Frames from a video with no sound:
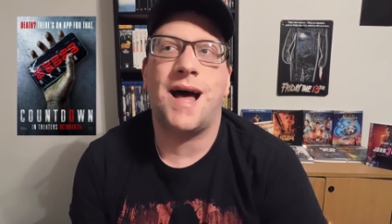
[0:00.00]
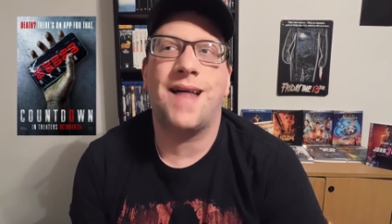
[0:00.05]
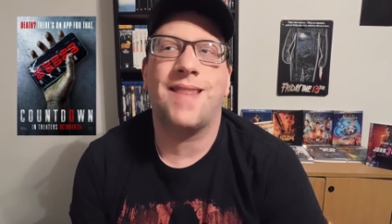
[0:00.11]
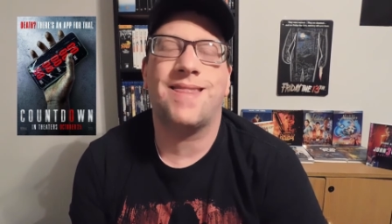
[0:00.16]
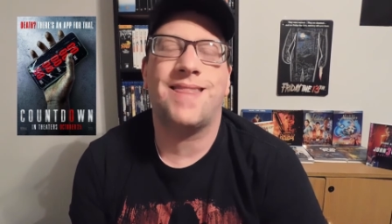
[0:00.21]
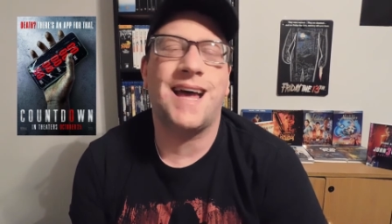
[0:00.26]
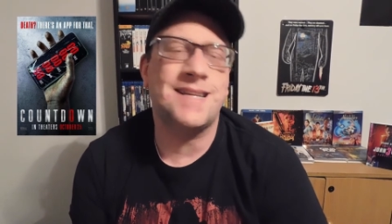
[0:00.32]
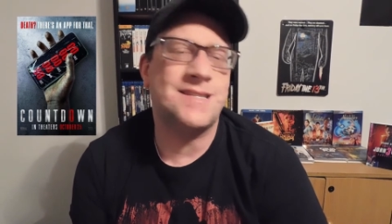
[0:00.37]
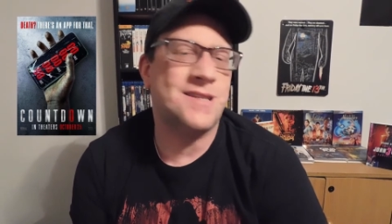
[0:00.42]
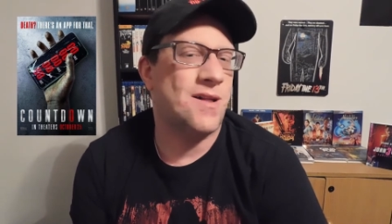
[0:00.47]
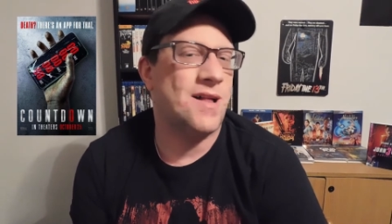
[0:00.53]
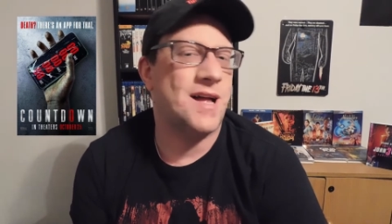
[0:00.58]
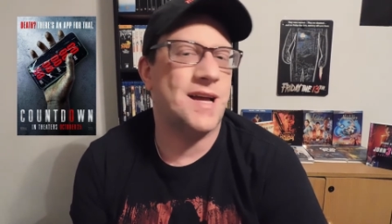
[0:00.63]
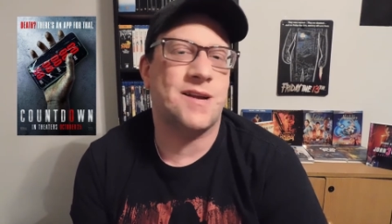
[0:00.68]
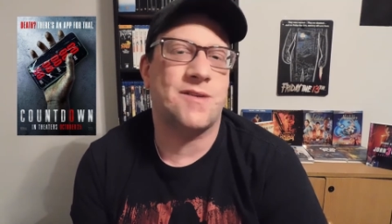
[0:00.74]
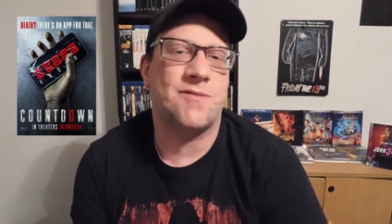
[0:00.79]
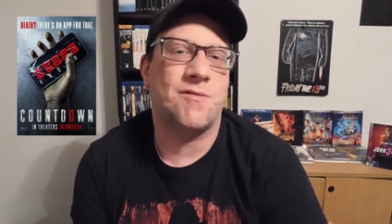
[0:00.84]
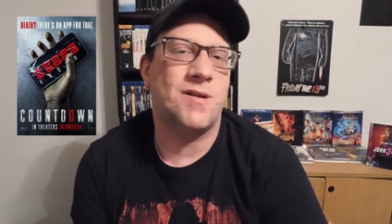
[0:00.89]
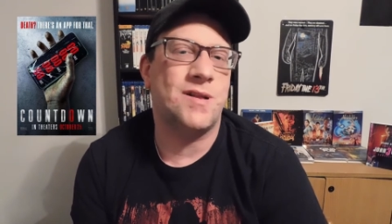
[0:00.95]
that's all I
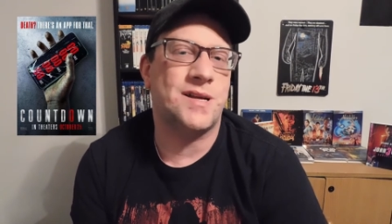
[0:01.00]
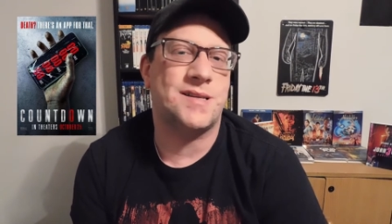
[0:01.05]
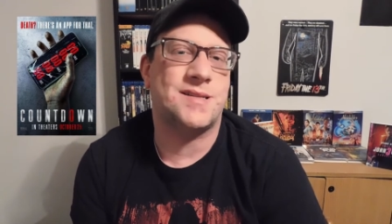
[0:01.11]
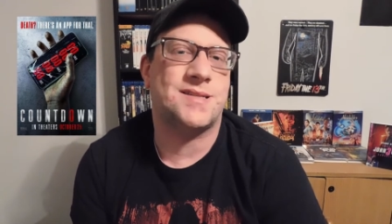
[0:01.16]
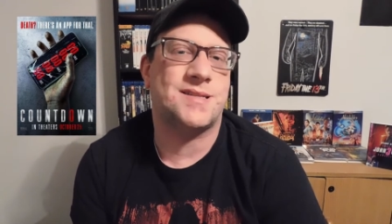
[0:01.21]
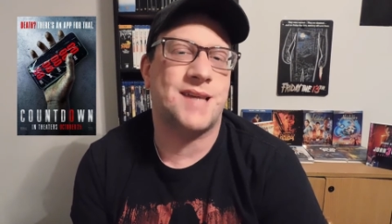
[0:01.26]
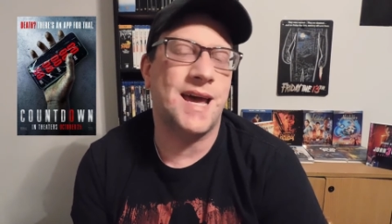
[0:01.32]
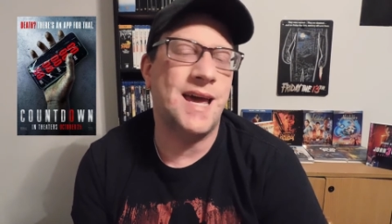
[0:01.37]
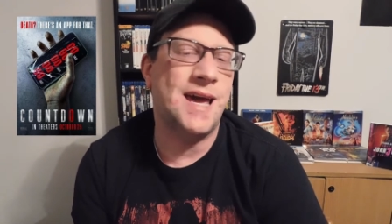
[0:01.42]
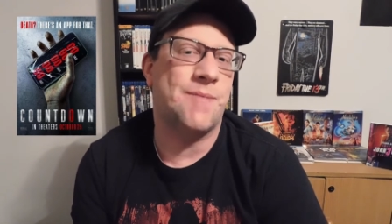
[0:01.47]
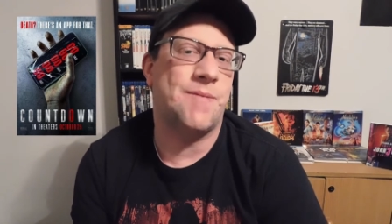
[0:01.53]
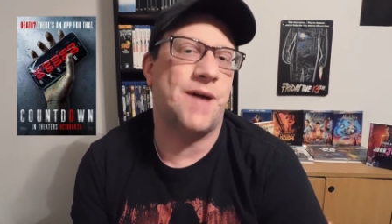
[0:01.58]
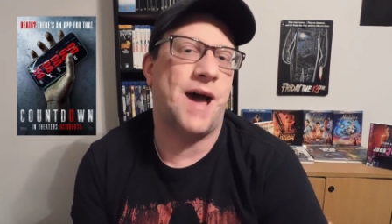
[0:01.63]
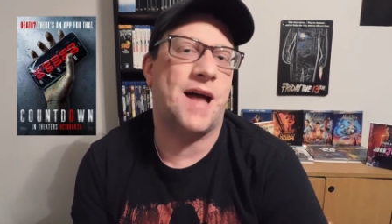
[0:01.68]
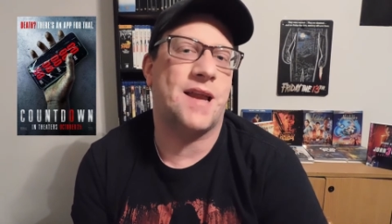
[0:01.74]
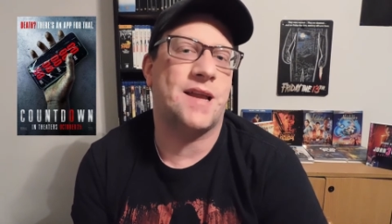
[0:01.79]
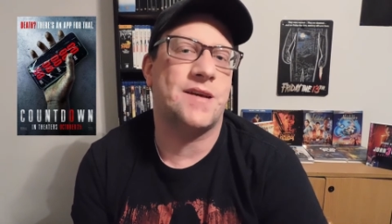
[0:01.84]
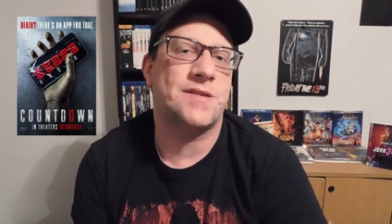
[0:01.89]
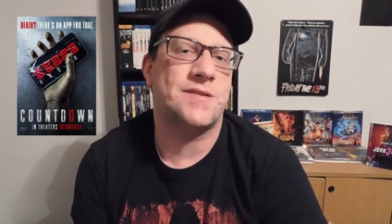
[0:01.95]
can really say
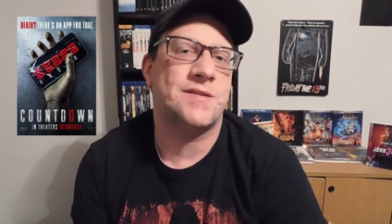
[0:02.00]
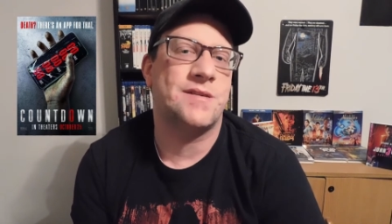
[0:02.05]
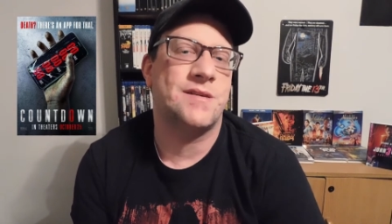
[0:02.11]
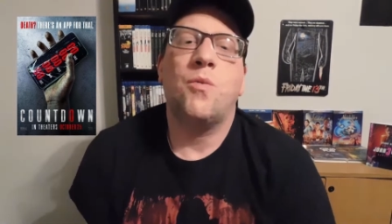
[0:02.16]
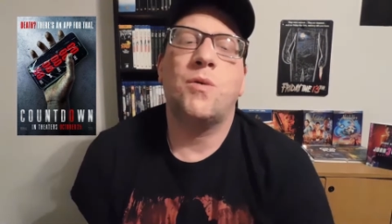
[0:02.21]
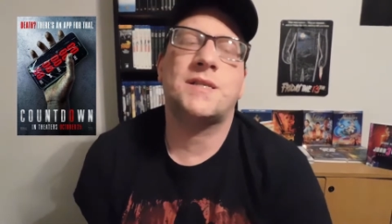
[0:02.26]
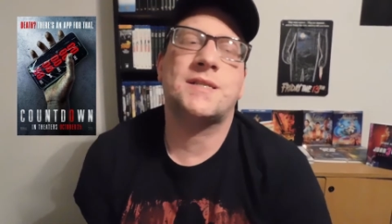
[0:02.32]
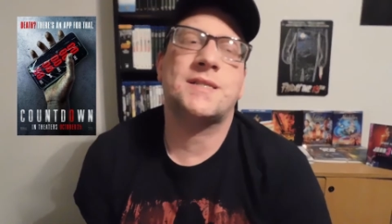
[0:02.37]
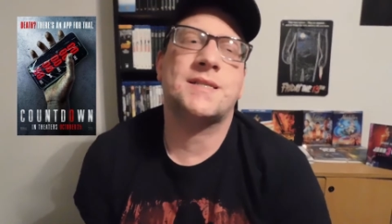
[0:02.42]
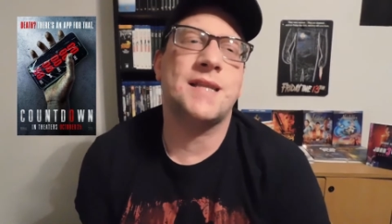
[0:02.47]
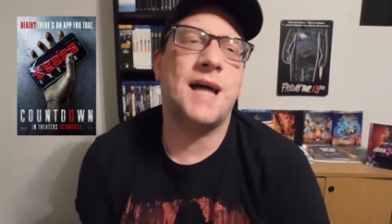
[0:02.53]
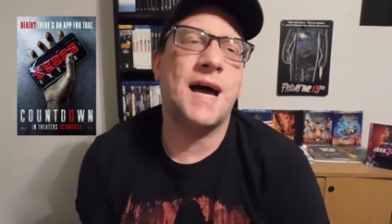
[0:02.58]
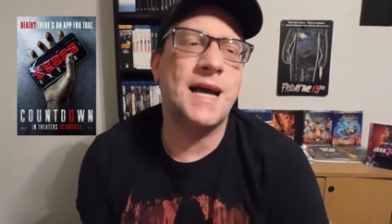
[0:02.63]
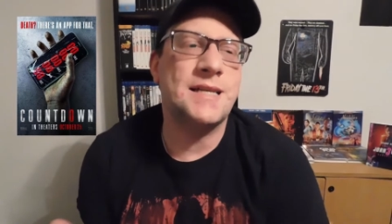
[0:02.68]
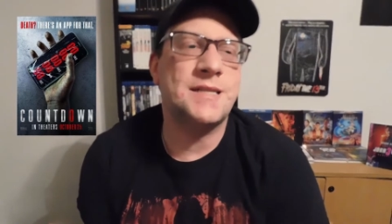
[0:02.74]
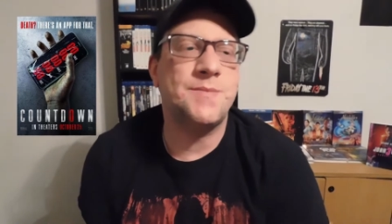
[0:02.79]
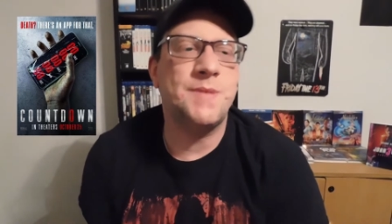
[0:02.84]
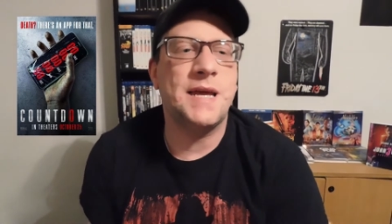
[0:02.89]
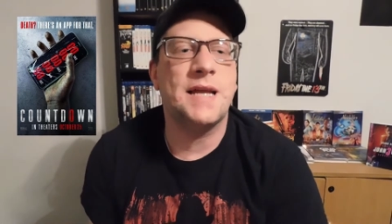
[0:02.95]
about it, which
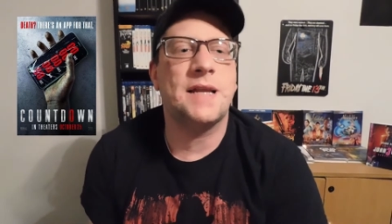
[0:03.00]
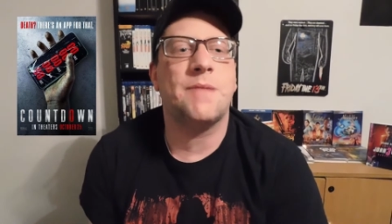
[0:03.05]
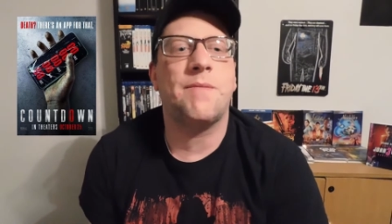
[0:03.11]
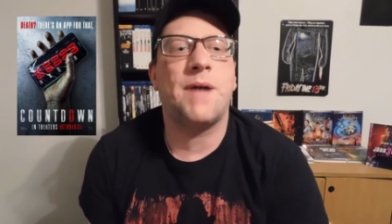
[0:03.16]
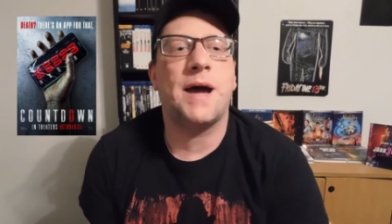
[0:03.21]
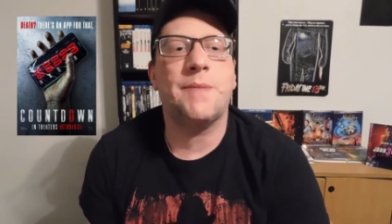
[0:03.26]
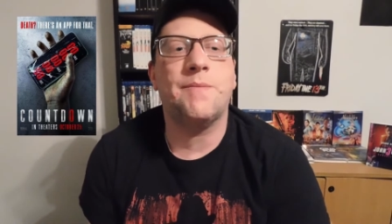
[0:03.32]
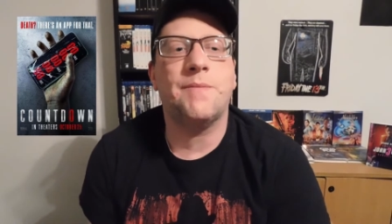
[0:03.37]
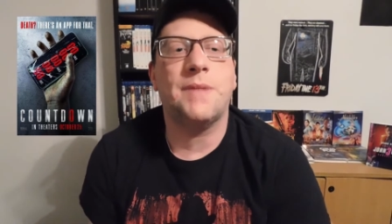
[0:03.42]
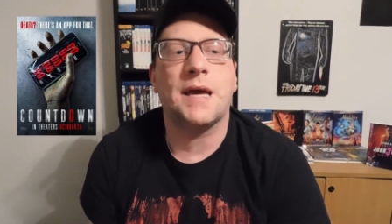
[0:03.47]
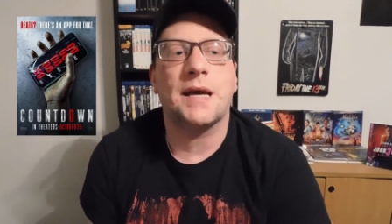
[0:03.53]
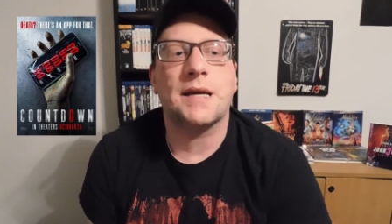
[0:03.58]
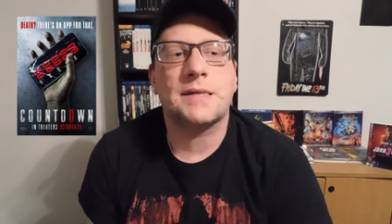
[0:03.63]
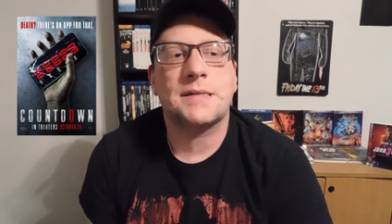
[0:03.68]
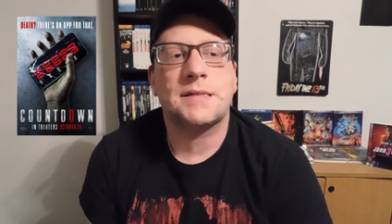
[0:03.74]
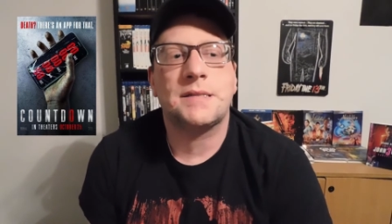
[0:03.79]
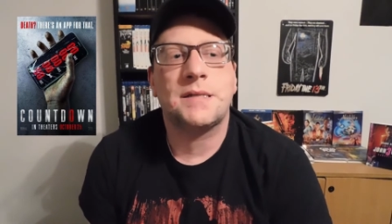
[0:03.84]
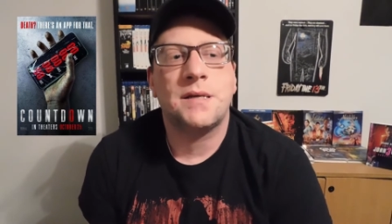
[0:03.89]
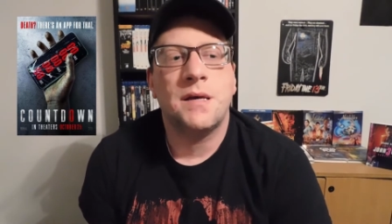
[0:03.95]
slides me into my
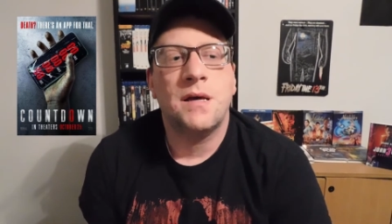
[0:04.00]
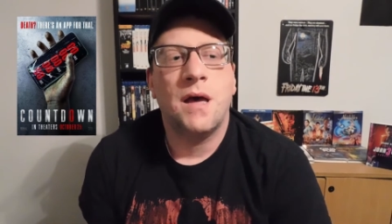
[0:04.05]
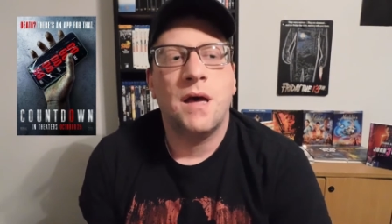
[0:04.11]
mixed.